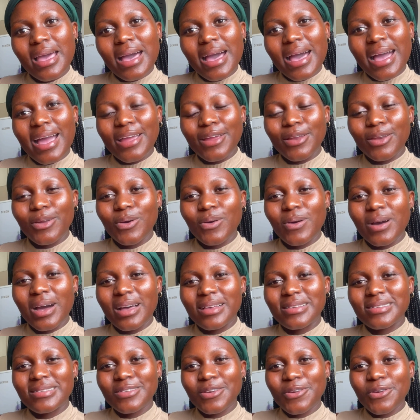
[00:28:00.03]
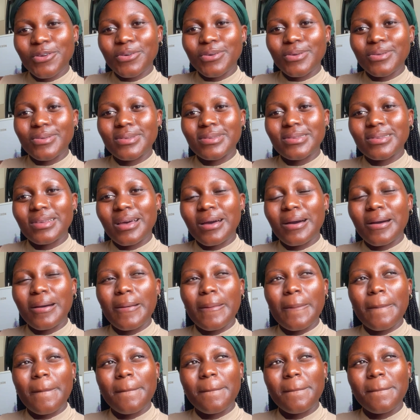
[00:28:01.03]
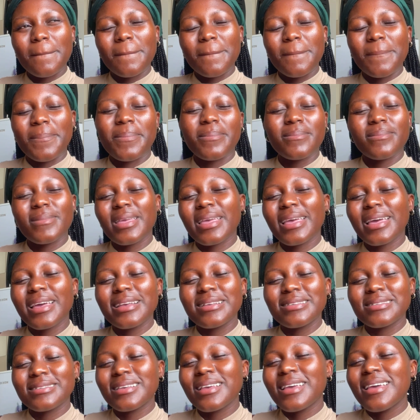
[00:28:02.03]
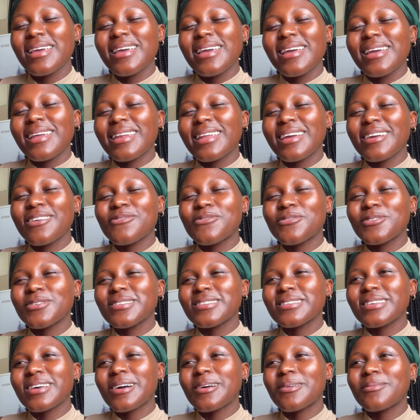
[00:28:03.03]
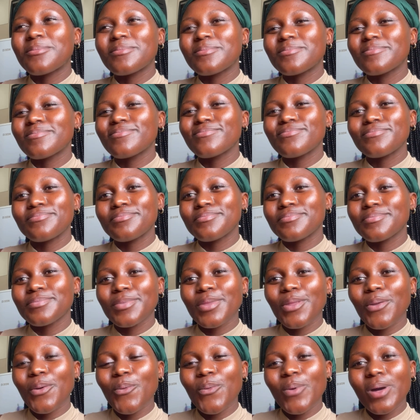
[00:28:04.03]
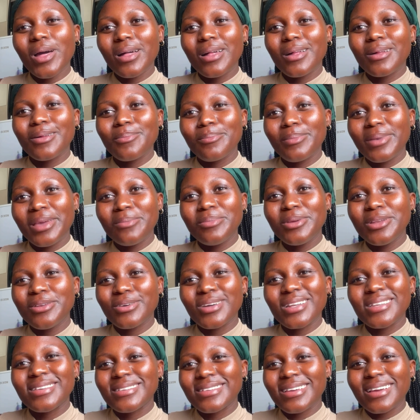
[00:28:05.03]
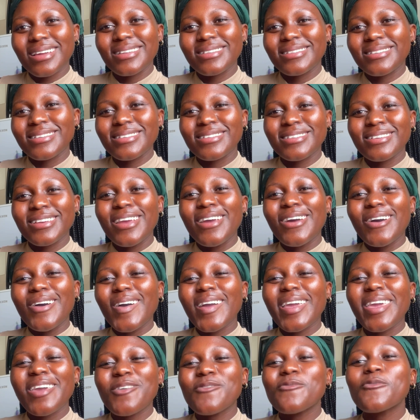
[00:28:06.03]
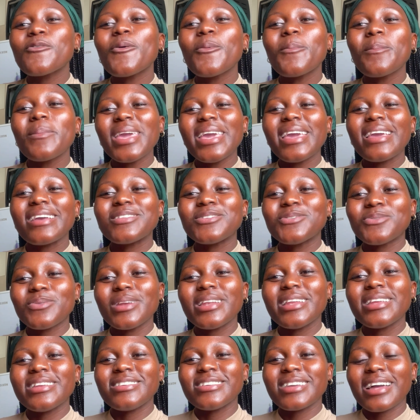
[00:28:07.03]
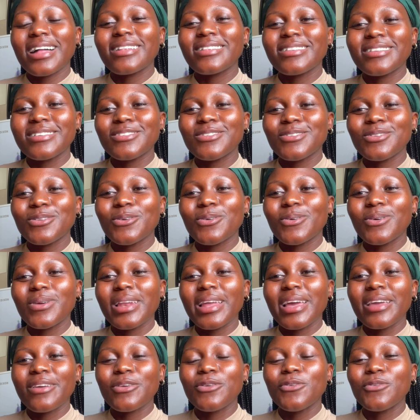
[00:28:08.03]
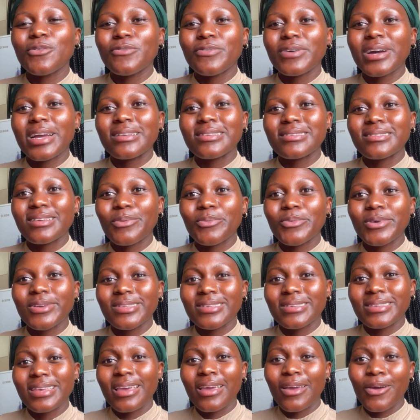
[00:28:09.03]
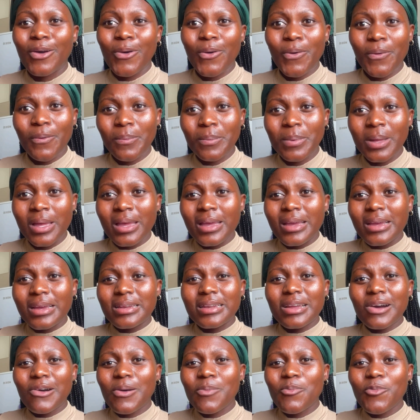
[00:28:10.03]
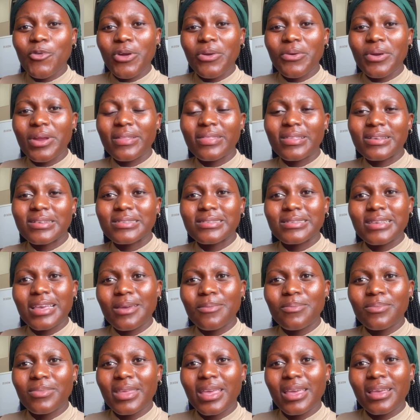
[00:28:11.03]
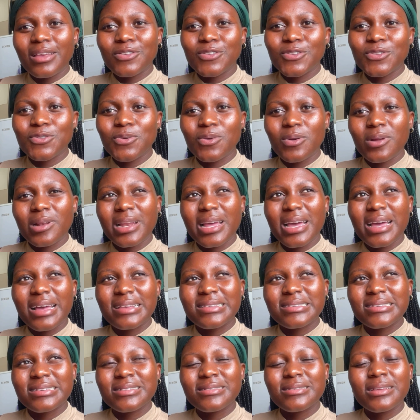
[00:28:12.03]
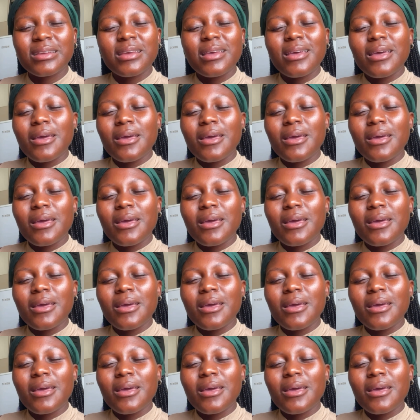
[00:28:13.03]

I know us girls, guys, like for some, well, maybe not childish. Okay, for me, it's really childish though. Like you'd find someone saying, oh, now I'm wearing the same things to class, and